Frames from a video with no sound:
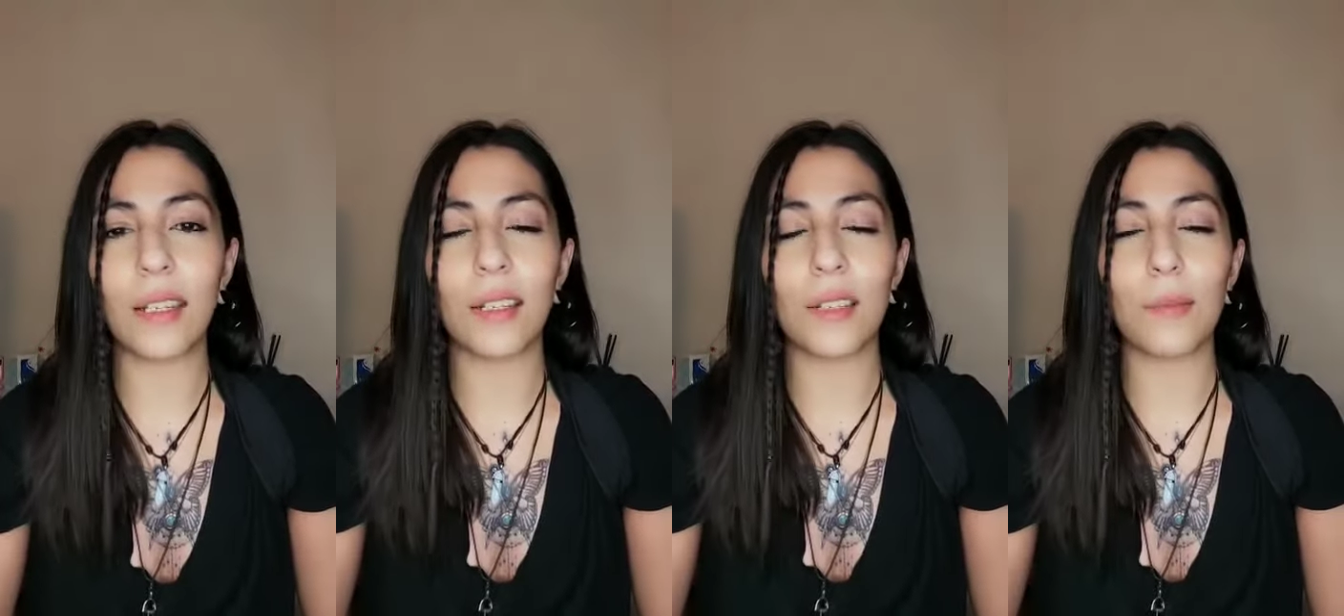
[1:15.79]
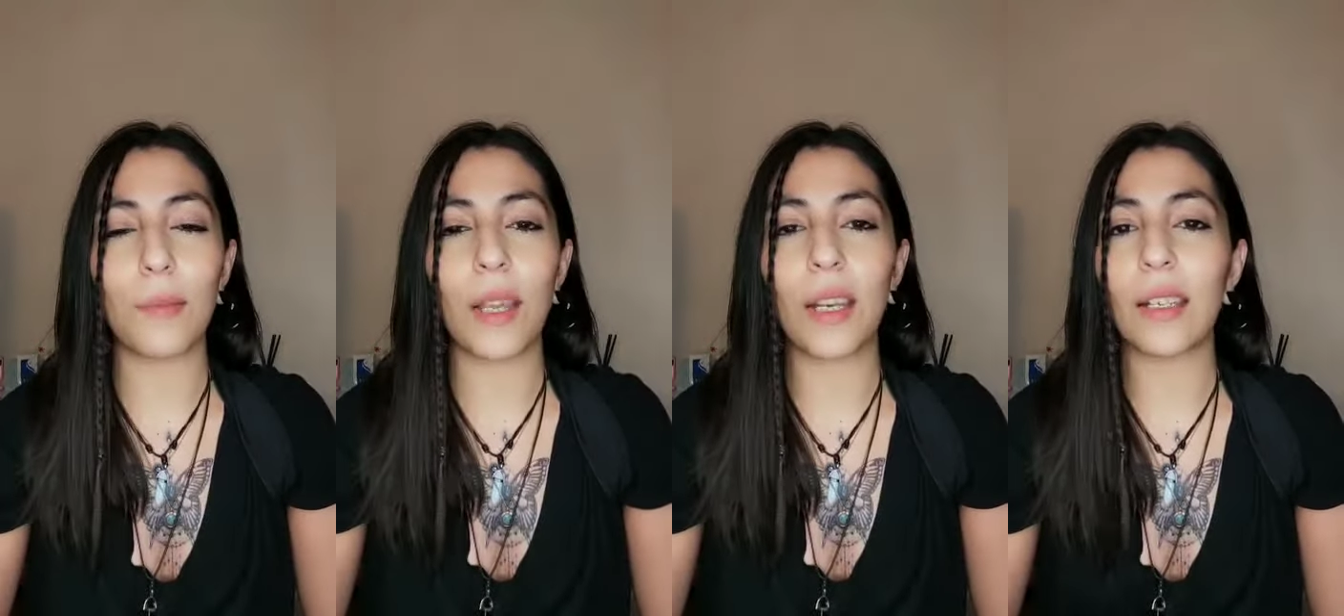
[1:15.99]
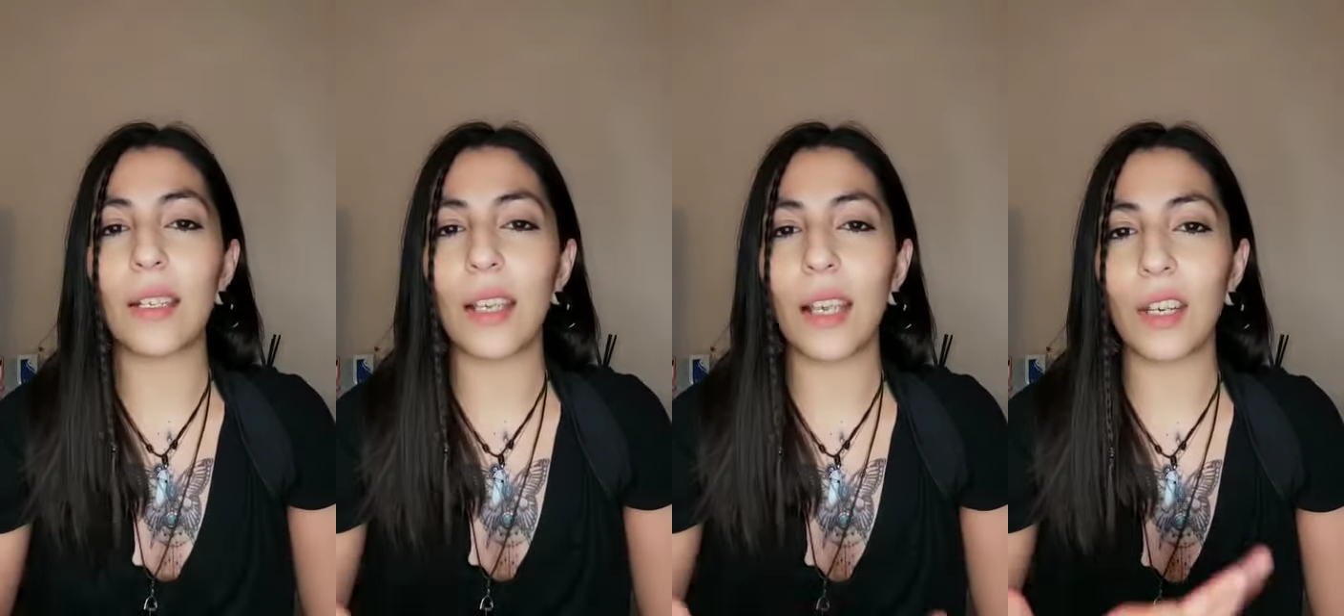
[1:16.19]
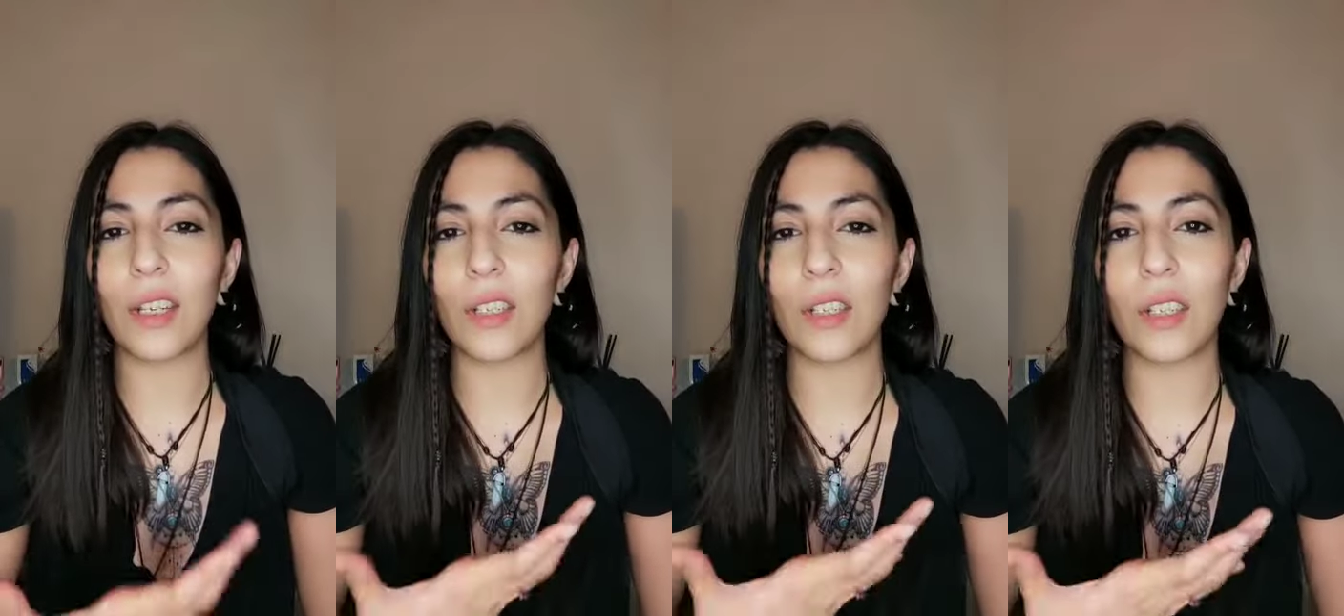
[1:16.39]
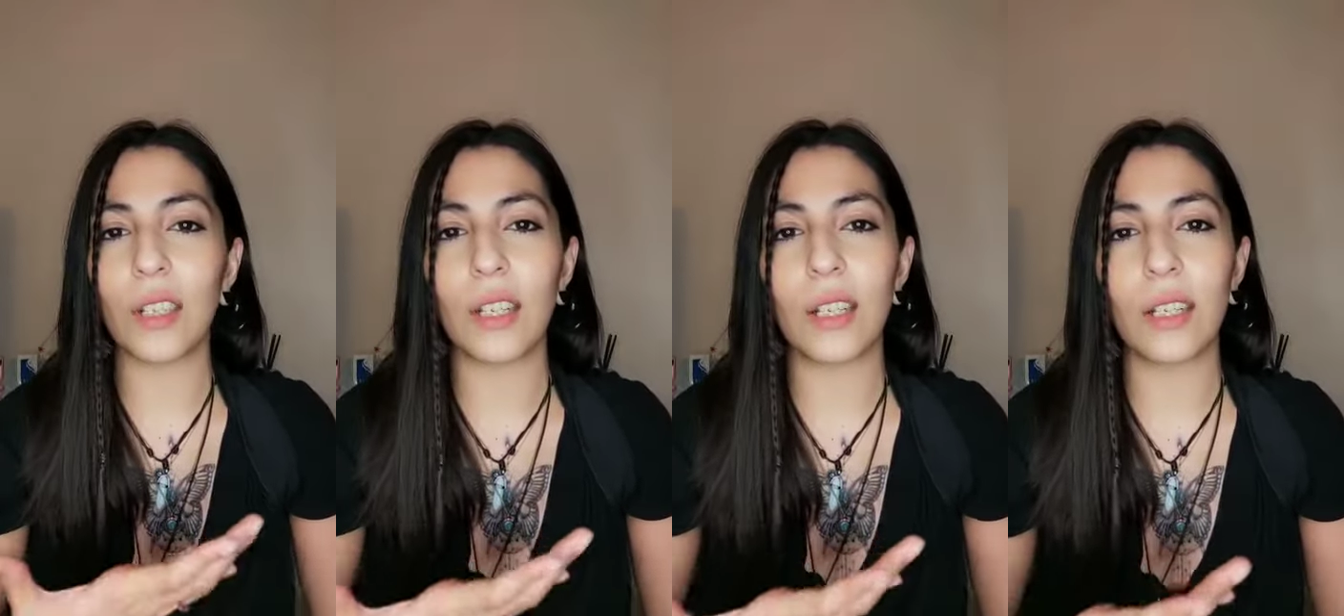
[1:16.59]
because
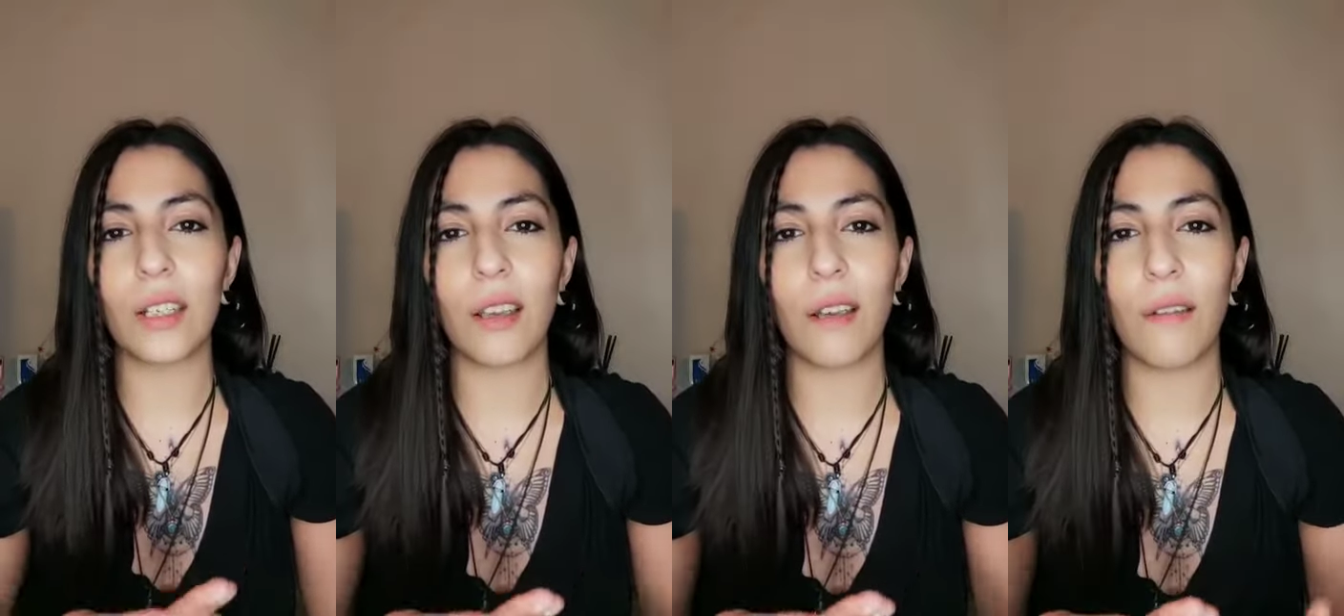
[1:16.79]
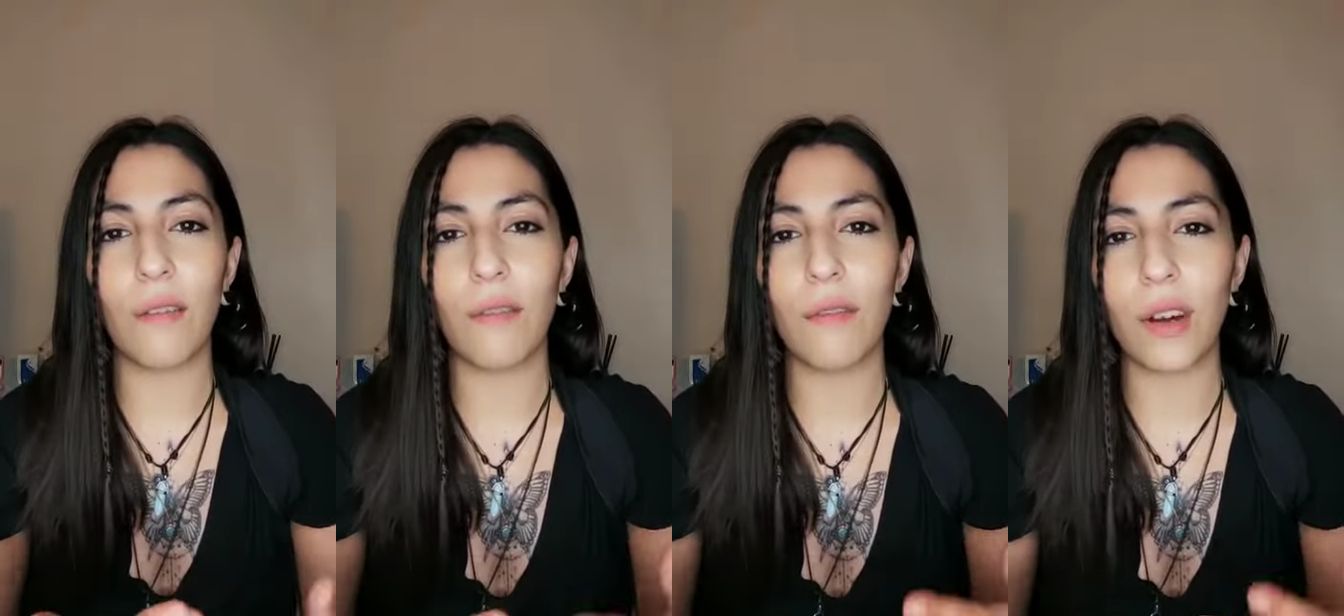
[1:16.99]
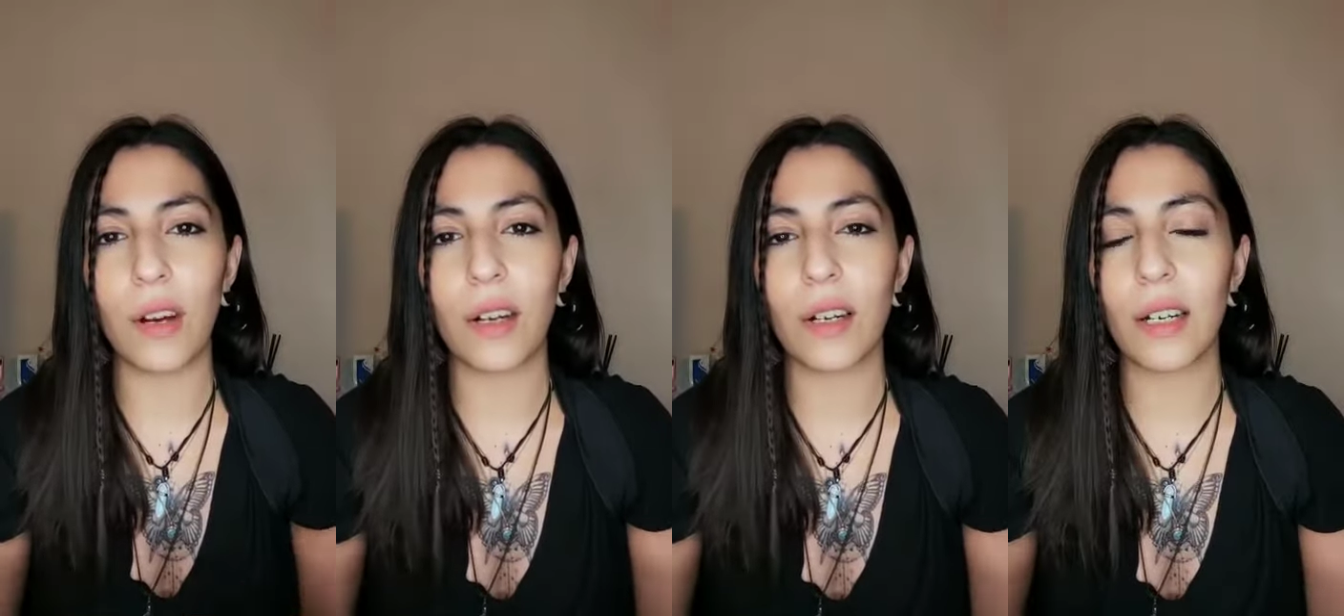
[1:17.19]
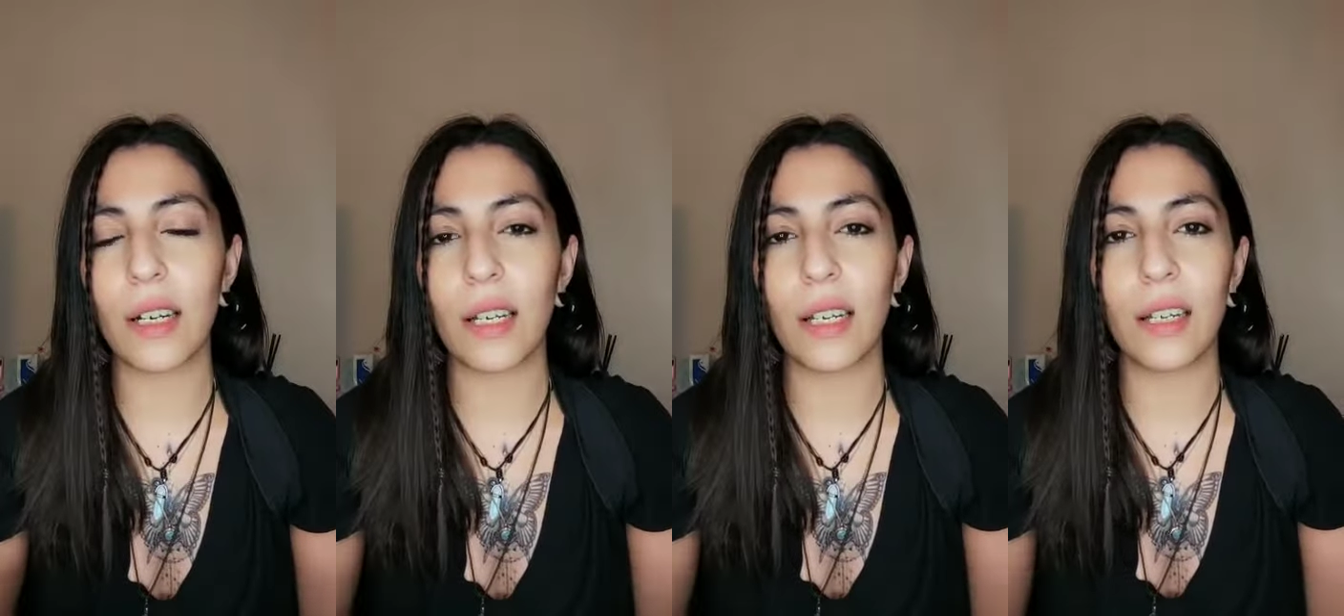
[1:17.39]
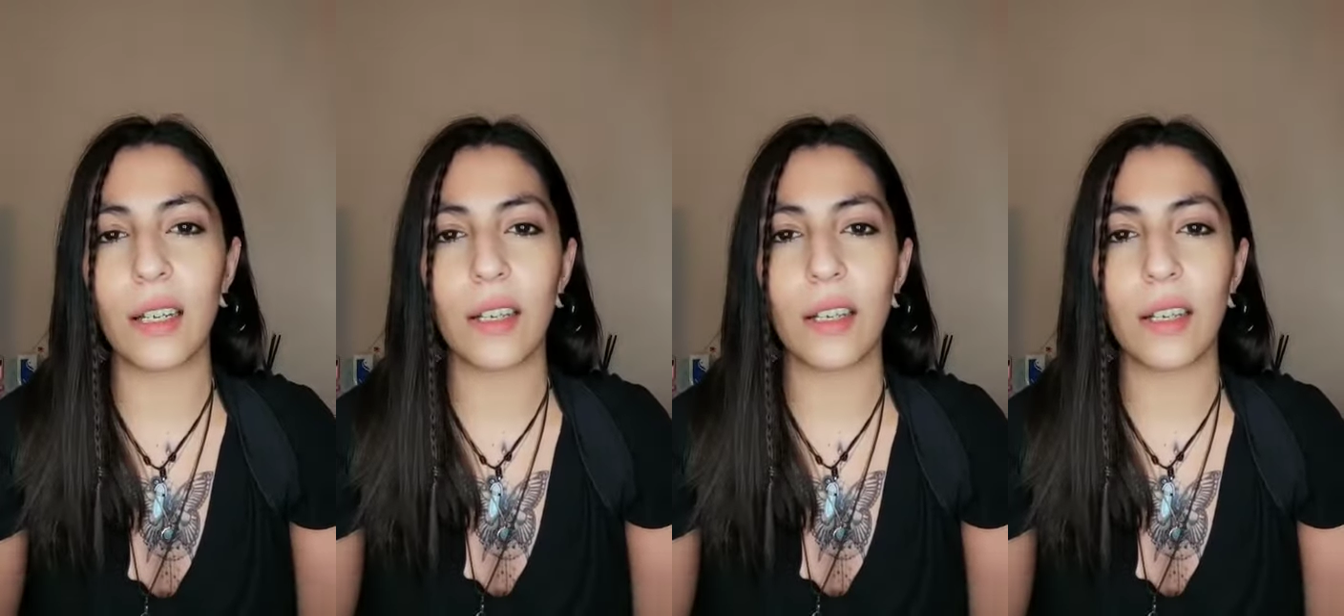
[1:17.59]
meditation is a very